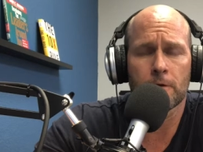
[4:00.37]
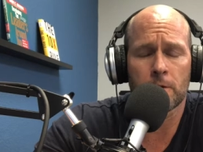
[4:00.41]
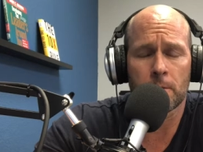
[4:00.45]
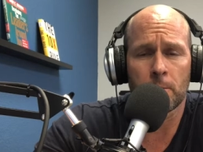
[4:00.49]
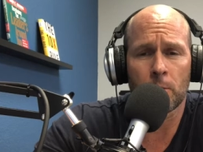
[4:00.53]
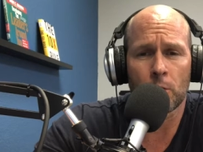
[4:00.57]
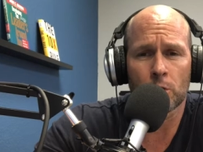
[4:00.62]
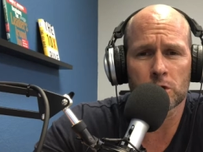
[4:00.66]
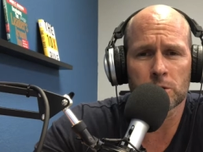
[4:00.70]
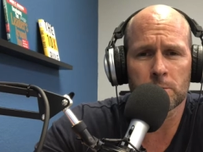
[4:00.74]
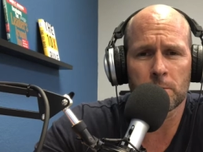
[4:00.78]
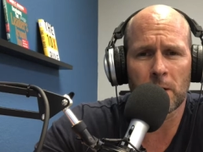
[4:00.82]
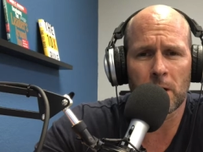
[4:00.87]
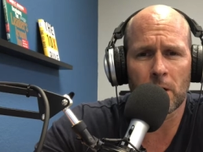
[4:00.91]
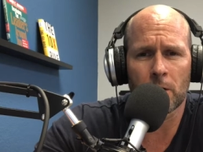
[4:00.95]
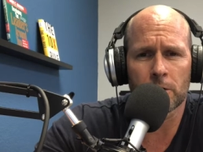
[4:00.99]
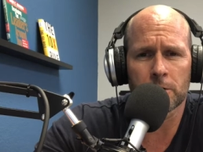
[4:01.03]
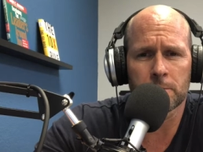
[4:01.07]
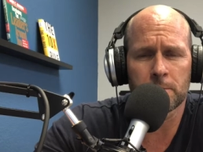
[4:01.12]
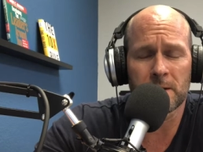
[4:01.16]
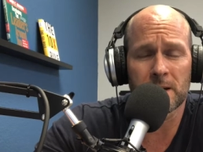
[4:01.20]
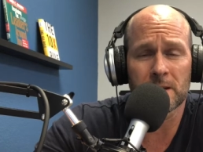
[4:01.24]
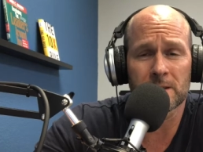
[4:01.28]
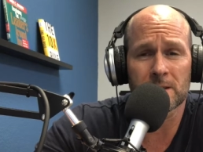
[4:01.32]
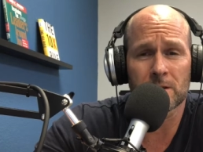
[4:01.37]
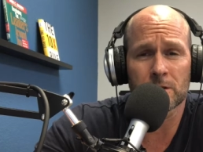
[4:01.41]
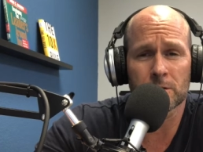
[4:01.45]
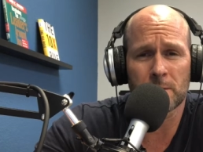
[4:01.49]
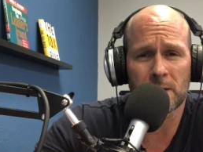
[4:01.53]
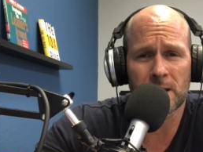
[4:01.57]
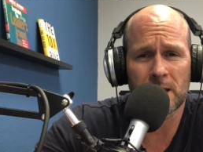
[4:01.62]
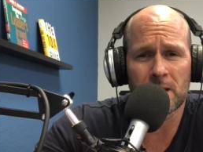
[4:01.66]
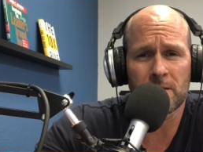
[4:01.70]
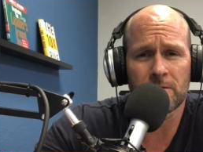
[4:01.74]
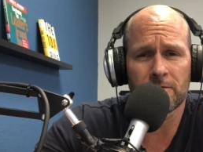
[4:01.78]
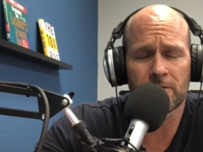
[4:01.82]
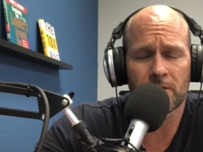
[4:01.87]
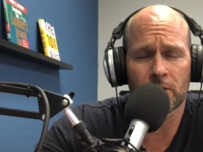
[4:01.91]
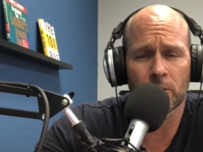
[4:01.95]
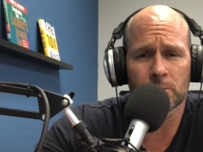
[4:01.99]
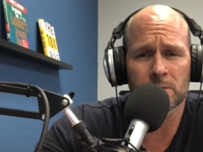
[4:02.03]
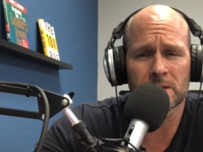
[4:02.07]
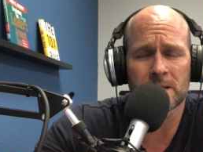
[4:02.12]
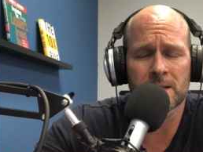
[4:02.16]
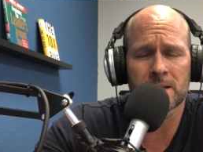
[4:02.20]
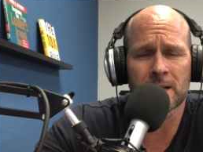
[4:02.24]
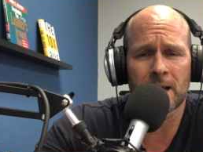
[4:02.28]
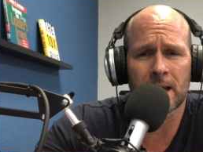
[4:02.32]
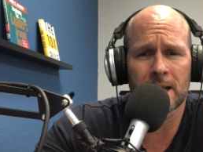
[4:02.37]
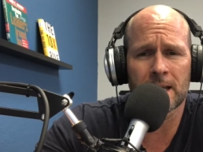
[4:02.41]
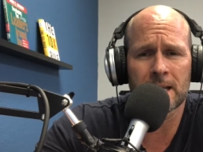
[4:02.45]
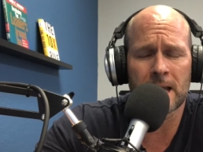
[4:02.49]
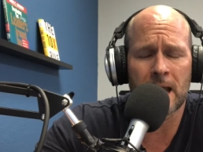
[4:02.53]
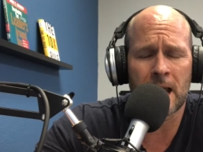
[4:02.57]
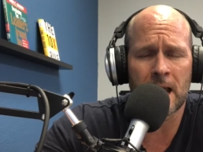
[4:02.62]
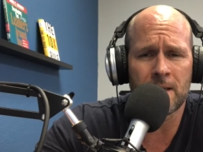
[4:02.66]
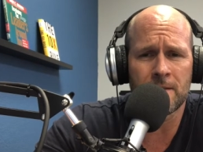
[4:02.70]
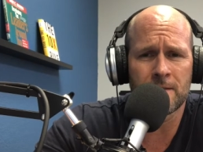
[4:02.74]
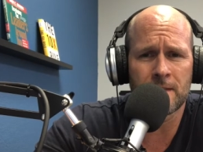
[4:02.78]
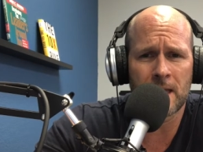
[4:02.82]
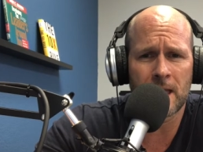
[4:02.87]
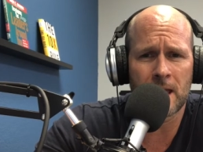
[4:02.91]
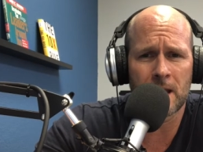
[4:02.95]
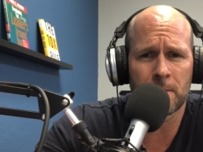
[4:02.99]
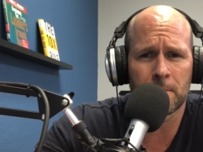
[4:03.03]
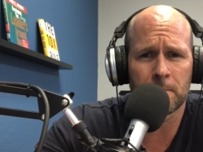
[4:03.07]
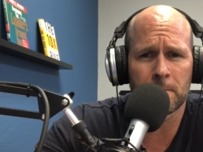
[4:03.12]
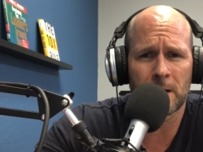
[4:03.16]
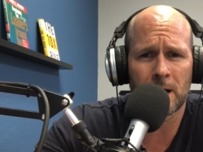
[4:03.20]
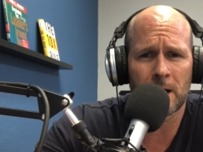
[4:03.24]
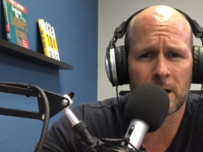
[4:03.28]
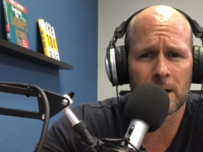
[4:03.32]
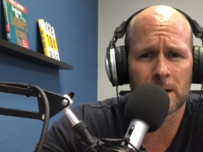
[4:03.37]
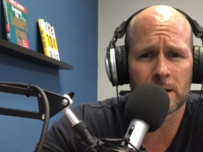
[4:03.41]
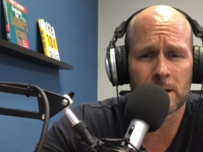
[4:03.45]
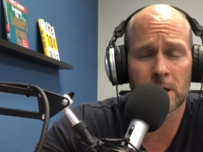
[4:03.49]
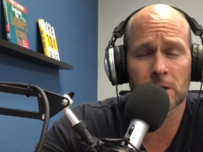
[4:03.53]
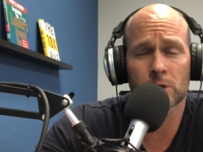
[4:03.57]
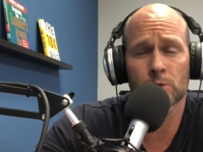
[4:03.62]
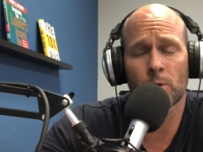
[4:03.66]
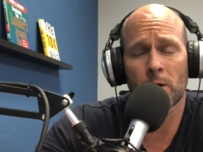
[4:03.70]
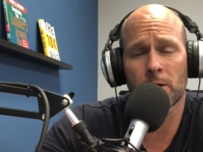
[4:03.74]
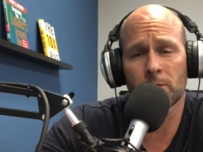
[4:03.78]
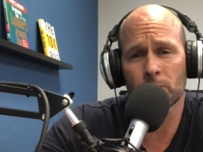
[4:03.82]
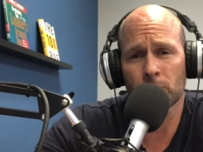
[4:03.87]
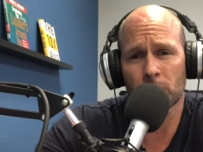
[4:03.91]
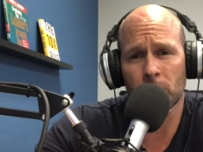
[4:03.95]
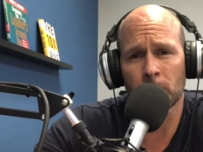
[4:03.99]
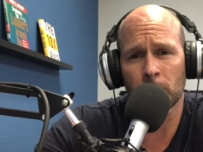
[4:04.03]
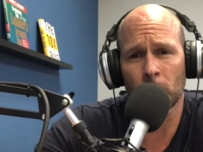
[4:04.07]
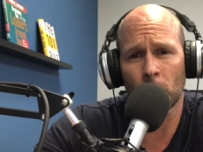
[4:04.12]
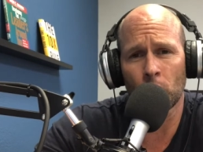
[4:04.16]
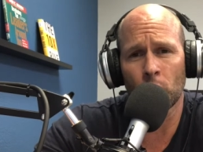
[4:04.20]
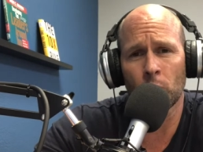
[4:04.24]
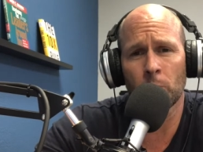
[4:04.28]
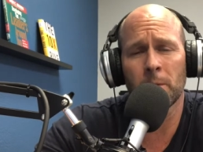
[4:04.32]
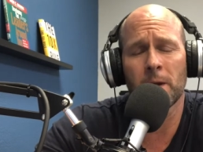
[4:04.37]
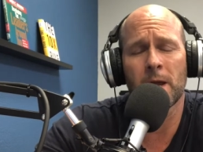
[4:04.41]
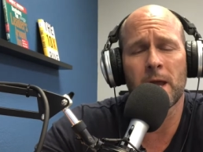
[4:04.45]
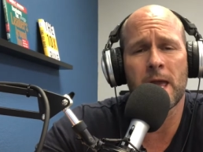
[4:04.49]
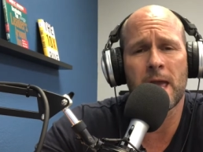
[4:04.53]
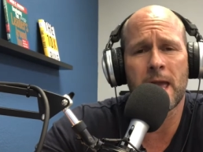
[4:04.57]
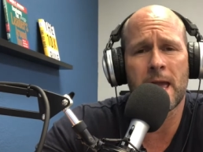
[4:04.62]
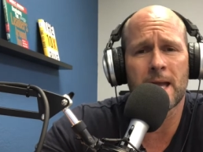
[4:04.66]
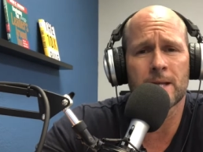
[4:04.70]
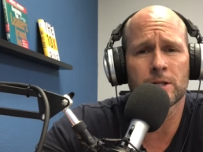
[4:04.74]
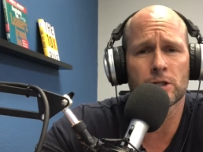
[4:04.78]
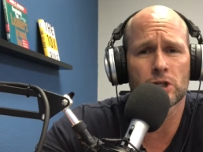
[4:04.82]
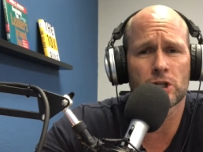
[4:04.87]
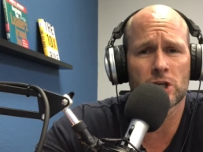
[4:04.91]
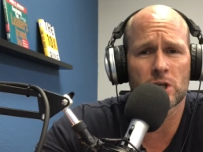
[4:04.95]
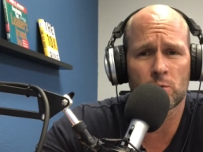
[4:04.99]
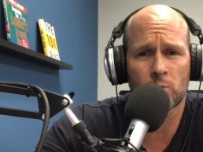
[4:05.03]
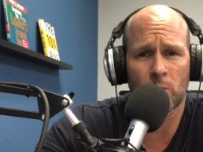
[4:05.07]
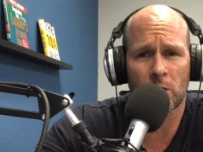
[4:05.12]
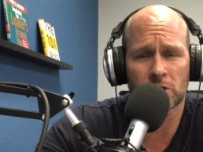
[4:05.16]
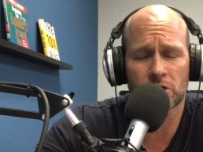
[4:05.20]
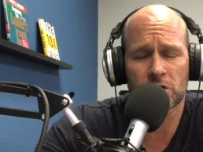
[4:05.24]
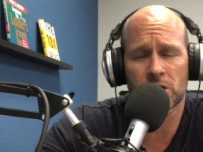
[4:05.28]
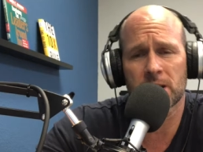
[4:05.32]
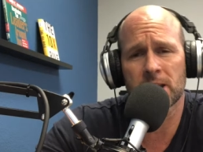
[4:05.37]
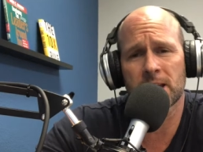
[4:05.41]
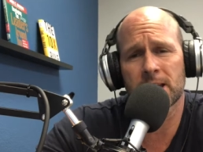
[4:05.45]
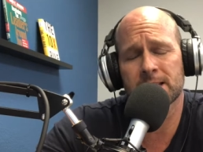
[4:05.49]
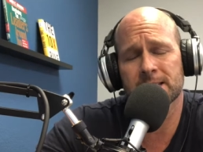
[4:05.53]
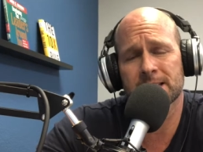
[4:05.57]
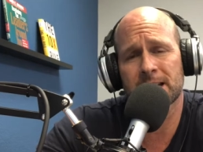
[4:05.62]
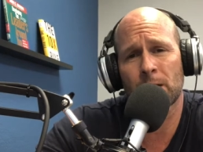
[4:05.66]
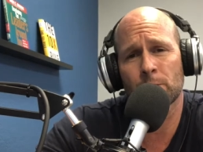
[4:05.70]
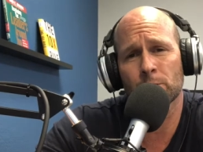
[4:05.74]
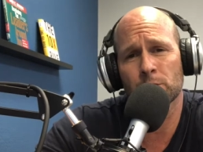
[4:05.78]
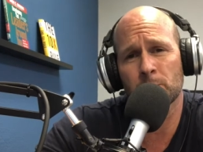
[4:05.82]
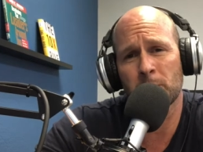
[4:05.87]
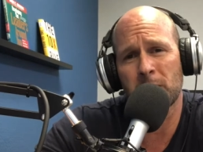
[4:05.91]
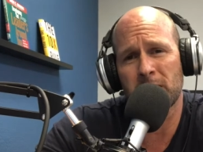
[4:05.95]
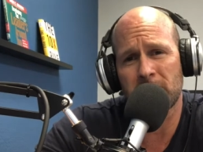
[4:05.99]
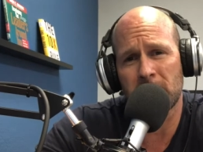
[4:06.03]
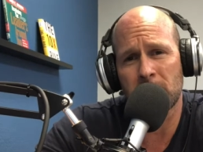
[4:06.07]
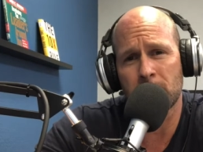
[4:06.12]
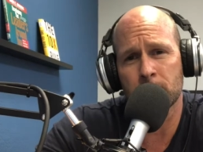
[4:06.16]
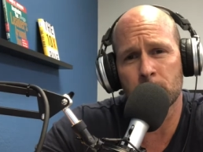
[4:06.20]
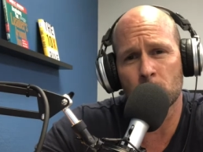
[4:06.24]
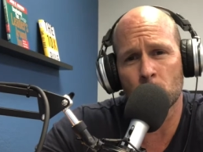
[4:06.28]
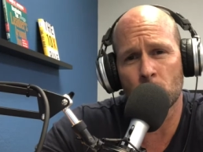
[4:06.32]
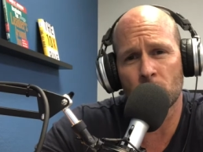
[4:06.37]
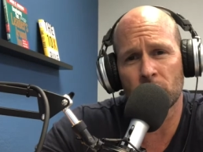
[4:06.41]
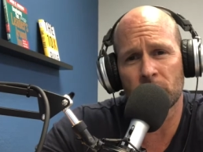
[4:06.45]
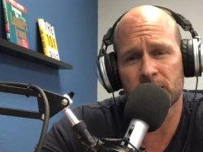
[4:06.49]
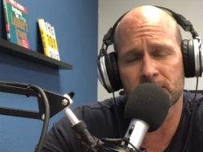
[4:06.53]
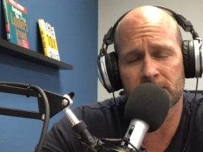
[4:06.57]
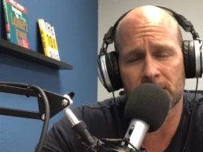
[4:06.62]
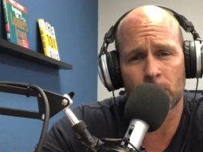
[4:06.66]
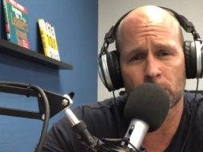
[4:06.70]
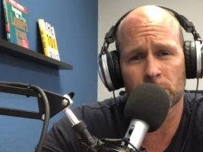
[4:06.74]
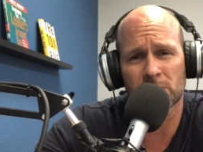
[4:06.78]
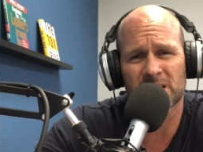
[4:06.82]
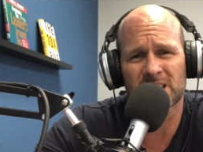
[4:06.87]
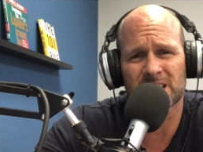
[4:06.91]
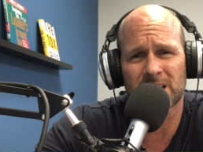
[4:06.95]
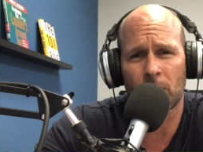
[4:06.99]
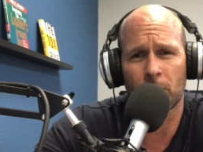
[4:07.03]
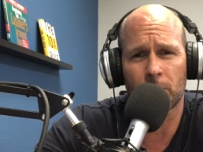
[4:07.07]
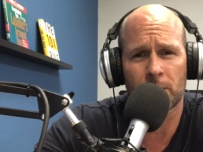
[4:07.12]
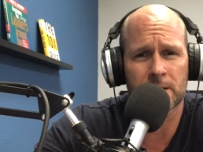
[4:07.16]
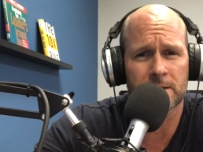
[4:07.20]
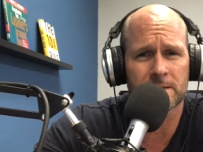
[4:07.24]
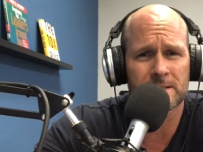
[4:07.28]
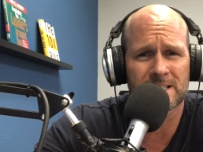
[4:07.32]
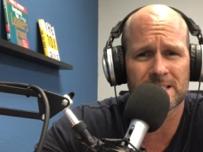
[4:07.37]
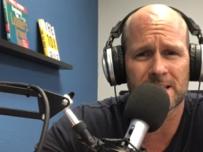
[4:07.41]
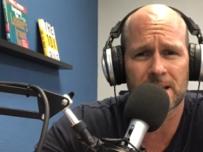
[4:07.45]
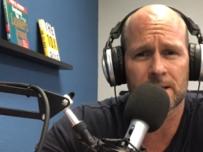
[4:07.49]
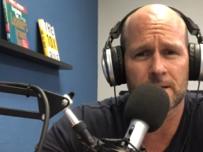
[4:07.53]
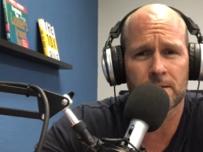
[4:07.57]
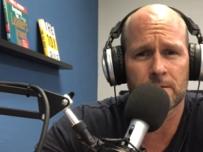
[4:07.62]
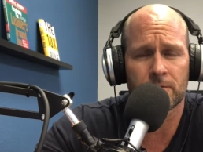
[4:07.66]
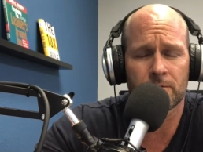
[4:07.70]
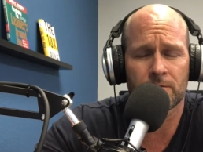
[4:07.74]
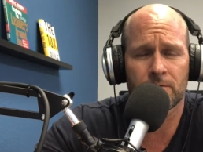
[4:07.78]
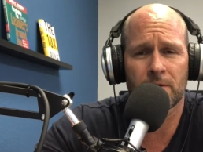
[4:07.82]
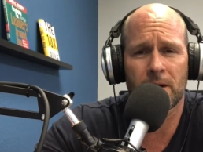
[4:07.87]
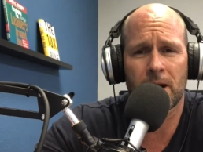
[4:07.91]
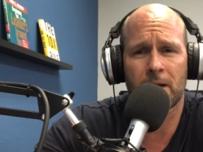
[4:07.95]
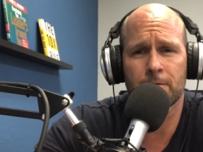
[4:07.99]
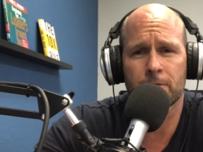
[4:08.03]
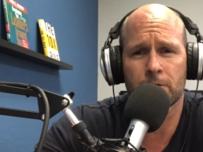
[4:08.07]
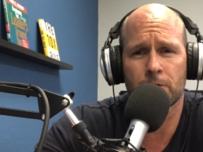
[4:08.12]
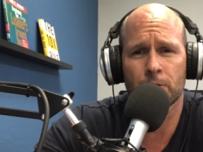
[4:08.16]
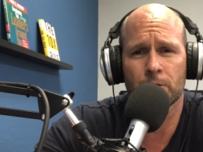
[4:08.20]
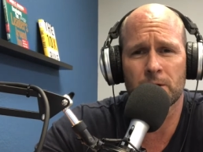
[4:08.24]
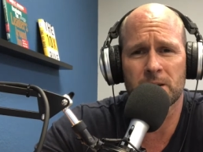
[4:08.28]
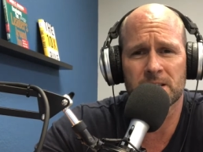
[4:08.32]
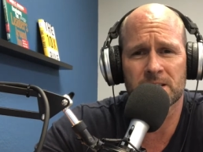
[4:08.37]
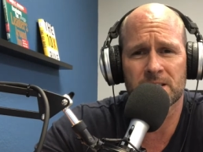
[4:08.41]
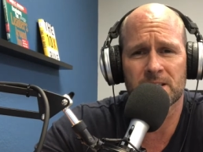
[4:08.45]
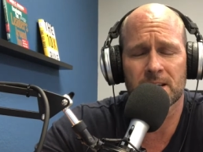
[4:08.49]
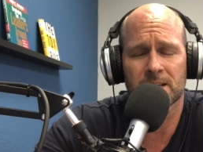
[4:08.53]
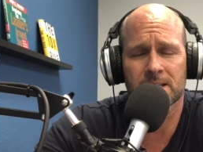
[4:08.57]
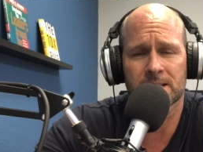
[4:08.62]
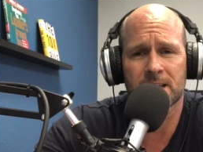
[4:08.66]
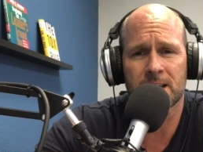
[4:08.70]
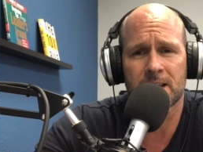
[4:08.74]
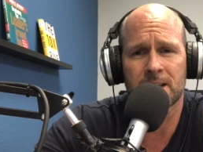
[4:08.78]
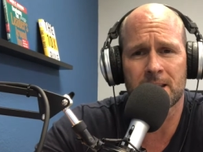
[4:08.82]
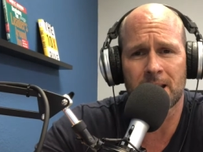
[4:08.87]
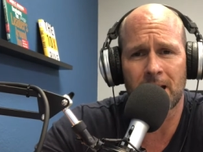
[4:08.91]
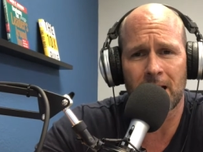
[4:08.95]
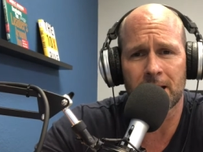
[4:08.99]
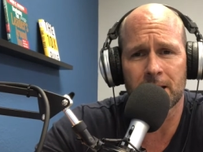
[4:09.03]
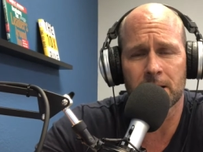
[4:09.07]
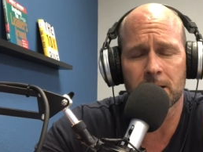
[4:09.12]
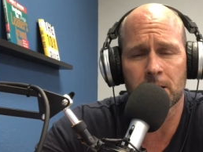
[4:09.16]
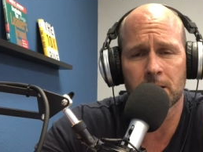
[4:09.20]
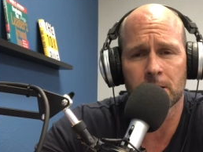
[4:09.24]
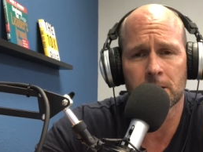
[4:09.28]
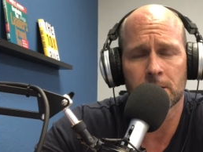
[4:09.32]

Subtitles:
the most part because I was making films at night. And then my ex-wife would come home and she'd watch the kids, and I was making movies. I would start at, say, 5:36 at night.